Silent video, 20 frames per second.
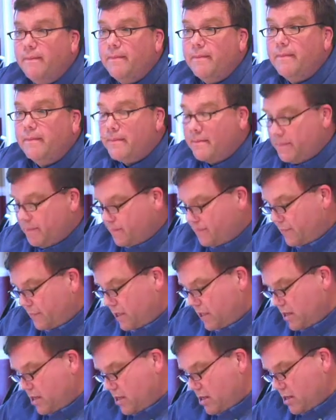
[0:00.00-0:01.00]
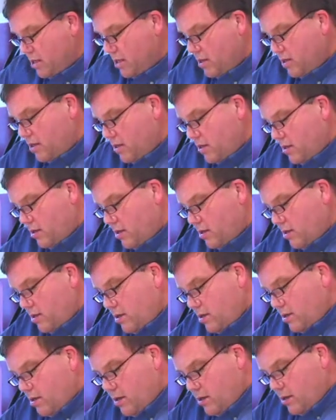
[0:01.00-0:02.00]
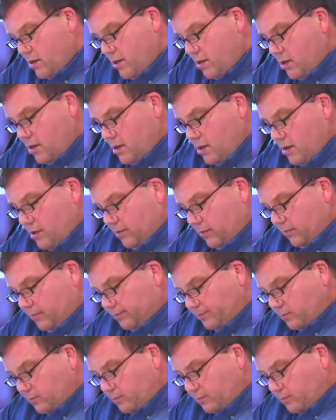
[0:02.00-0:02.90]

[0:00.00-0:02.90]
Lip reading: No one is speaking in this clip.